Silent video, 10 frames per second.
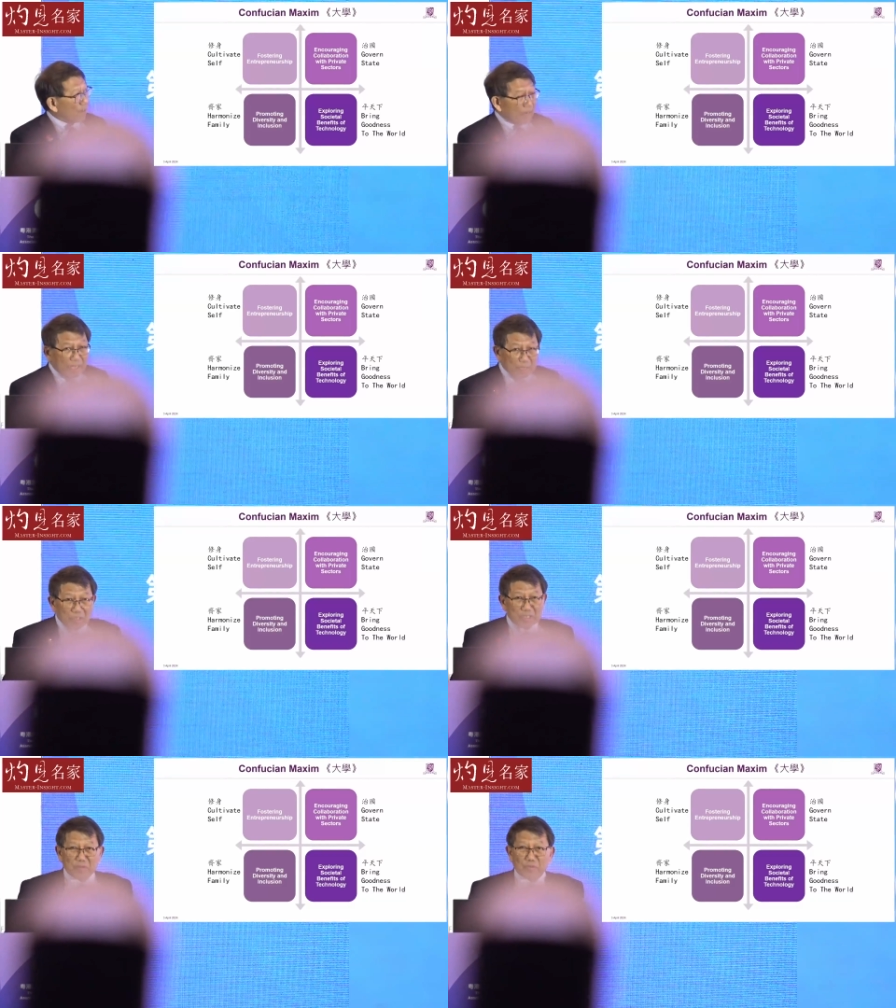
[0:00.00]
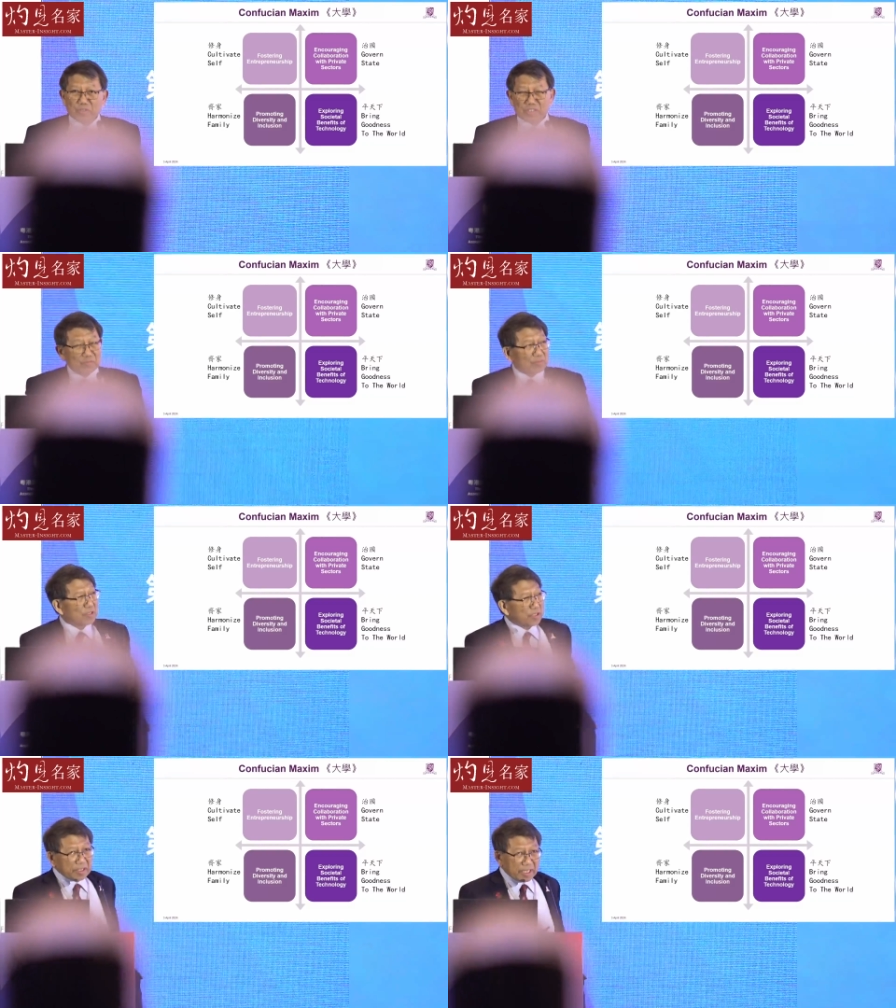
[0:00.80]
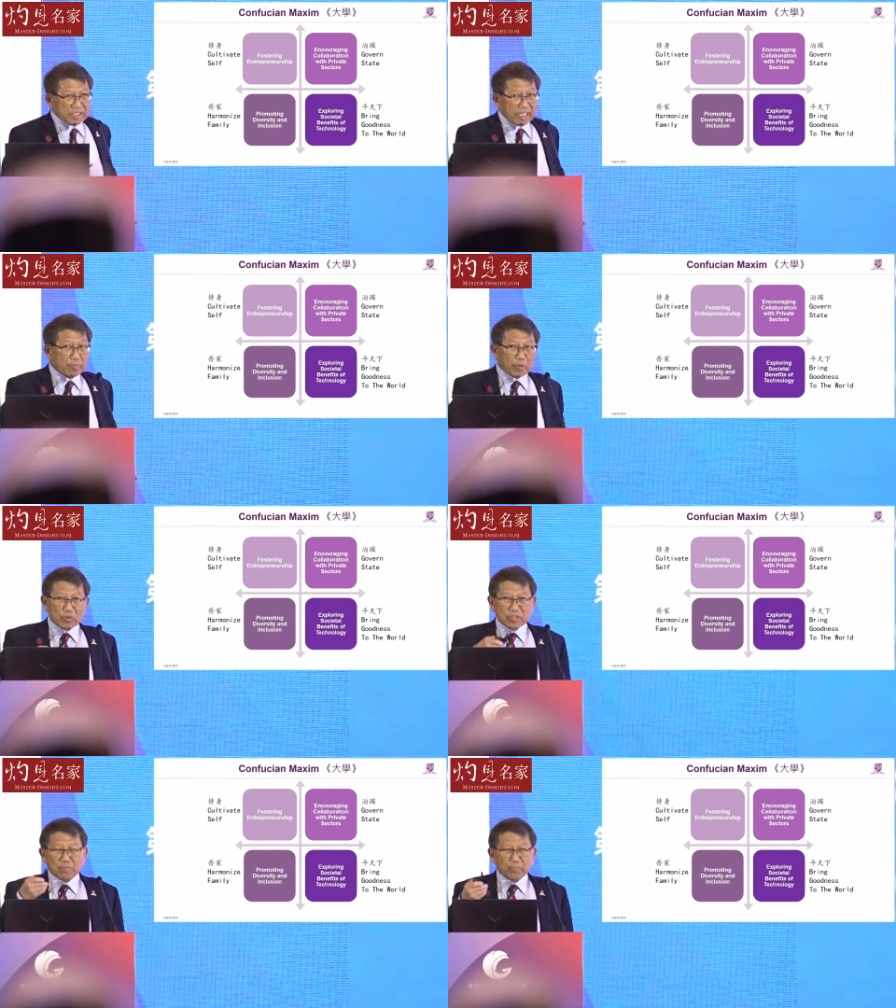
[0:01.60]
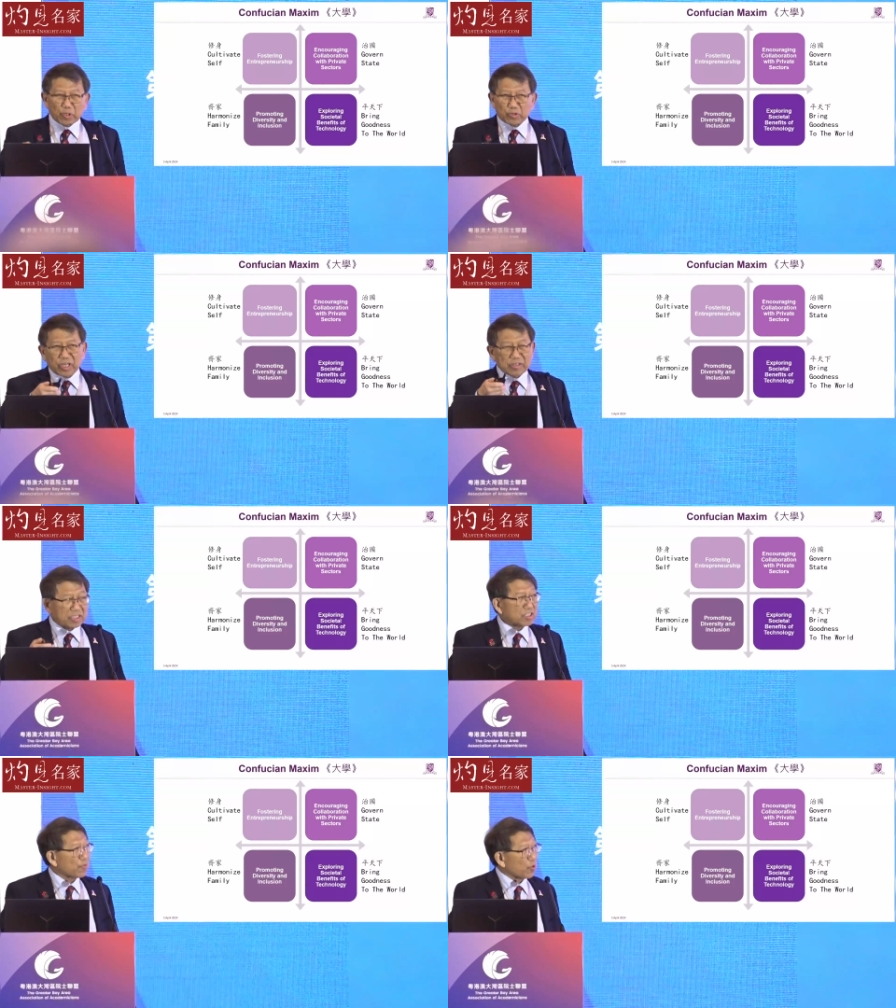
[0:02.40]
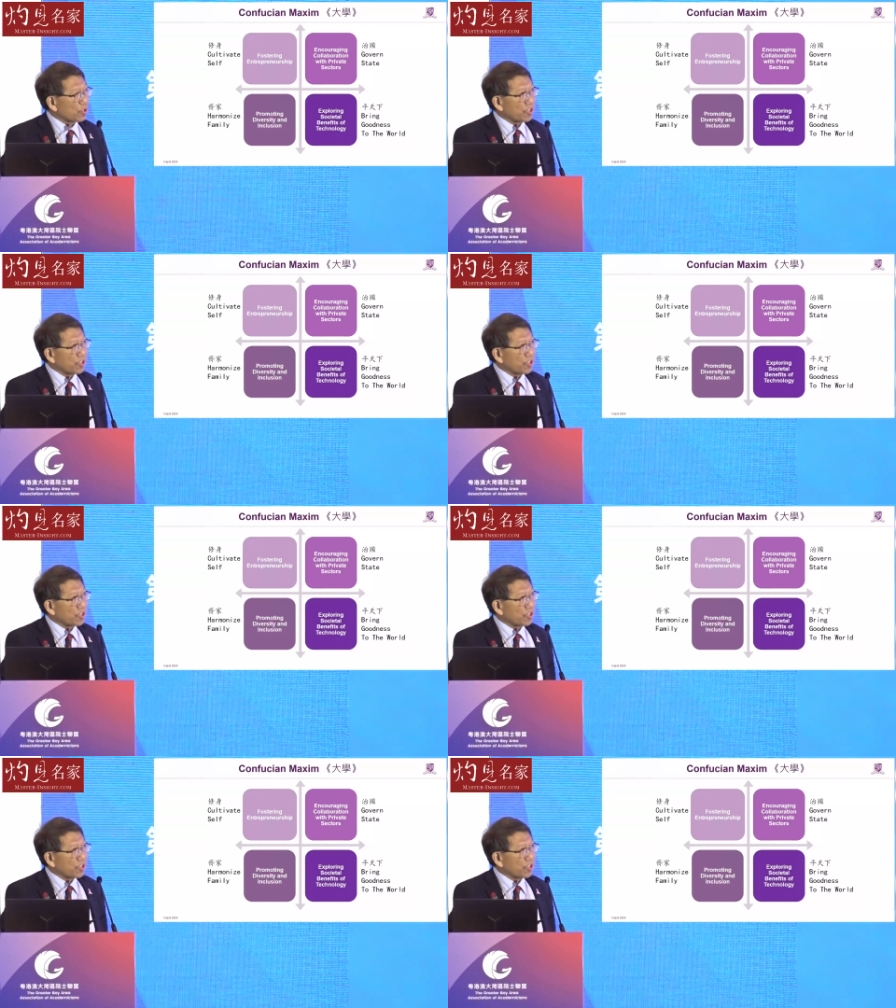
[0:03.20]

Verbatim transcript: All right, I'm going to give you some examples and build on these four